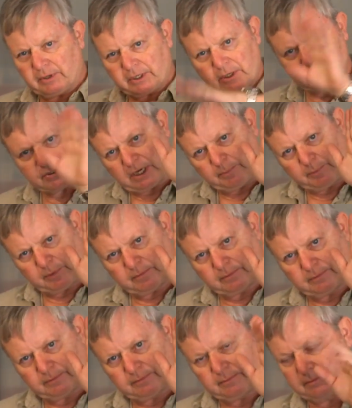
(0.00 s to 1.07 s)
goes
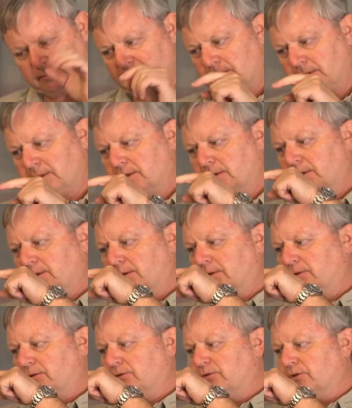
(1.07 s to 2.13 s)
up,
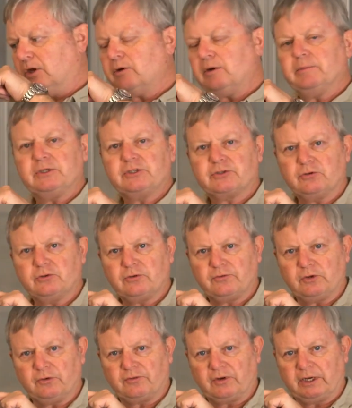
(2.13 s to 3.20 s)
no image through the
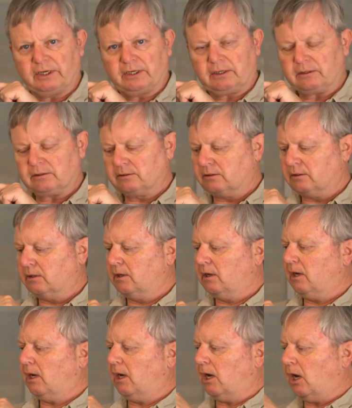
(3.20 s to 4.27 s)
viewfinder,
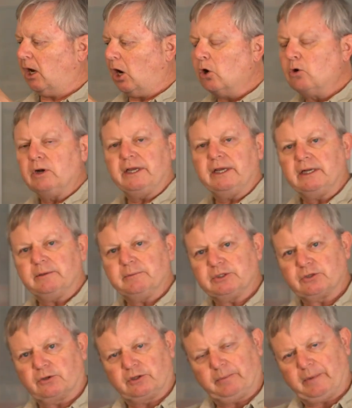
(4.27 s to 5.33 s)
only an
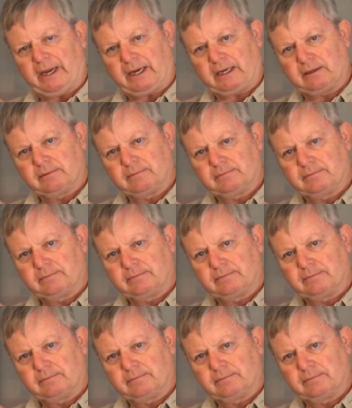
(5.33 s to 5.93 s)
image on the back.